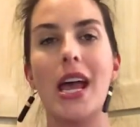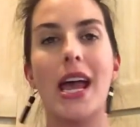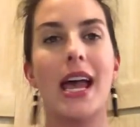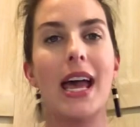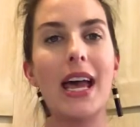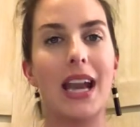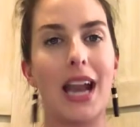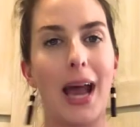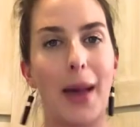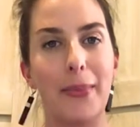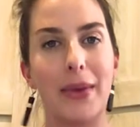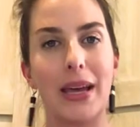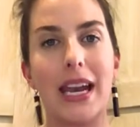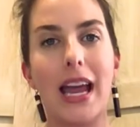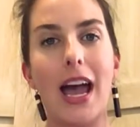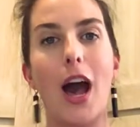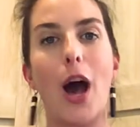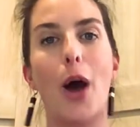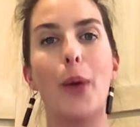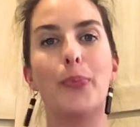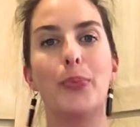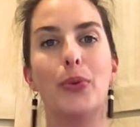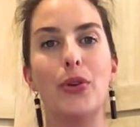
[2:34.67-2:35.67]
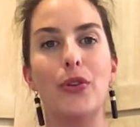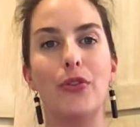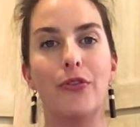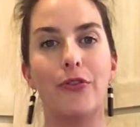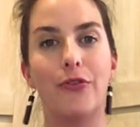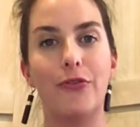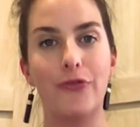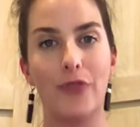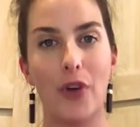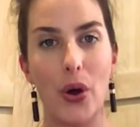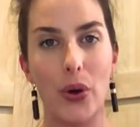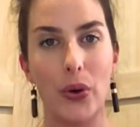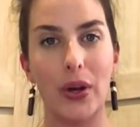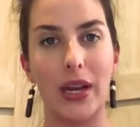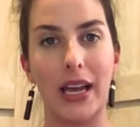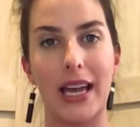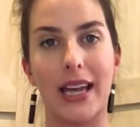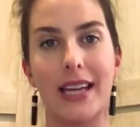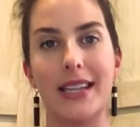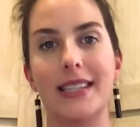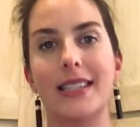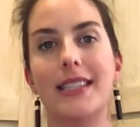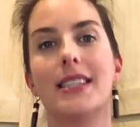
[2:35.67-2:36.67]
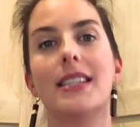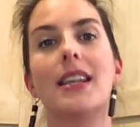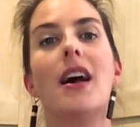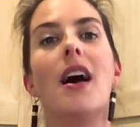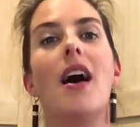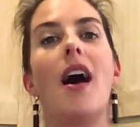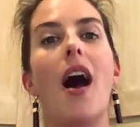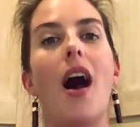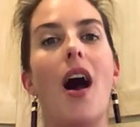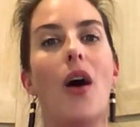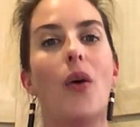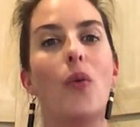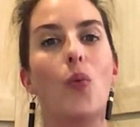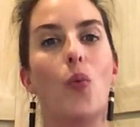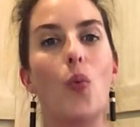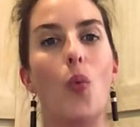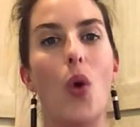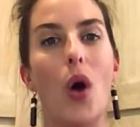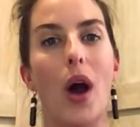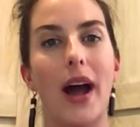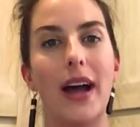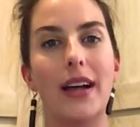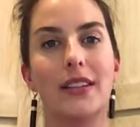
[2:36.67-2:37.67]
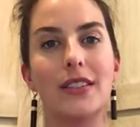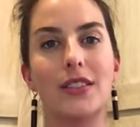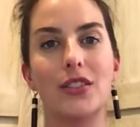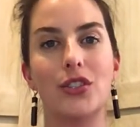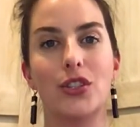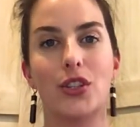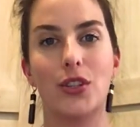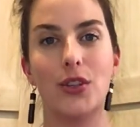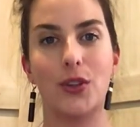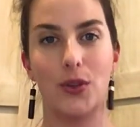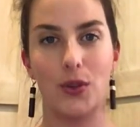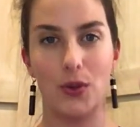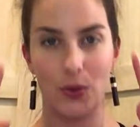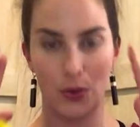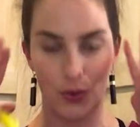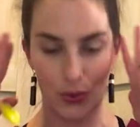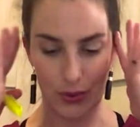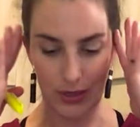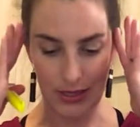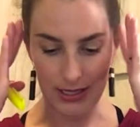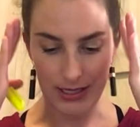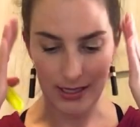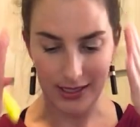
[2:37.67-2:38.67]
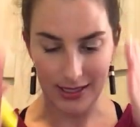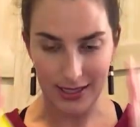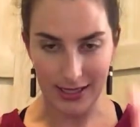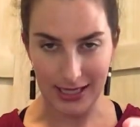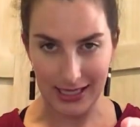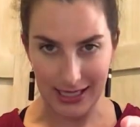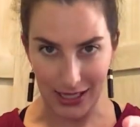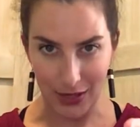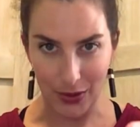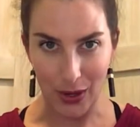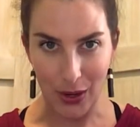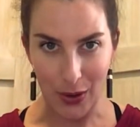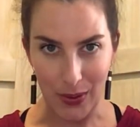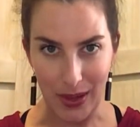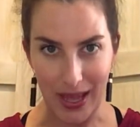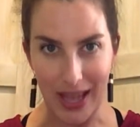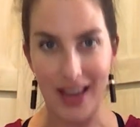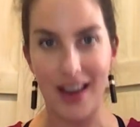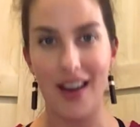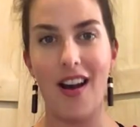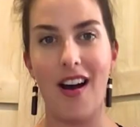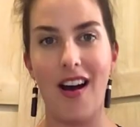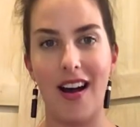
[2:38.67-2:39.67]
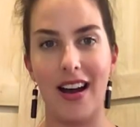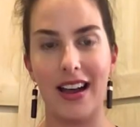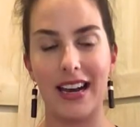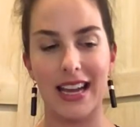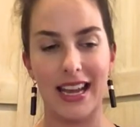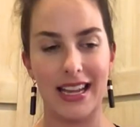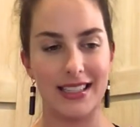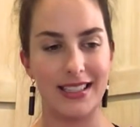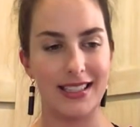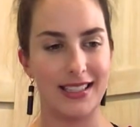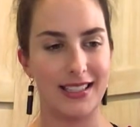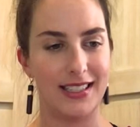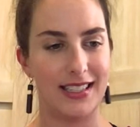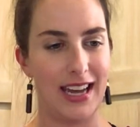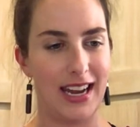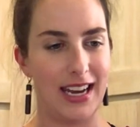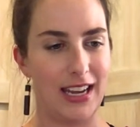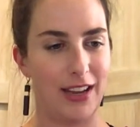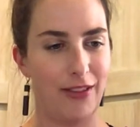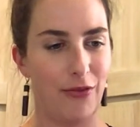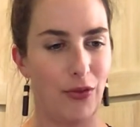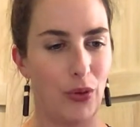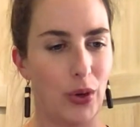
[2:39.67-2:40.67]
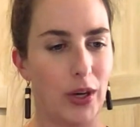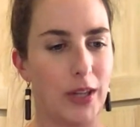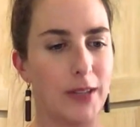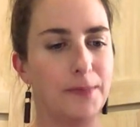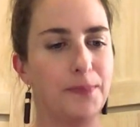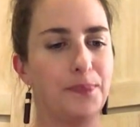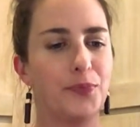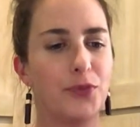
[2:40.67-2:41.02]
and I'm gonna help you focus on what to zero in on and study for.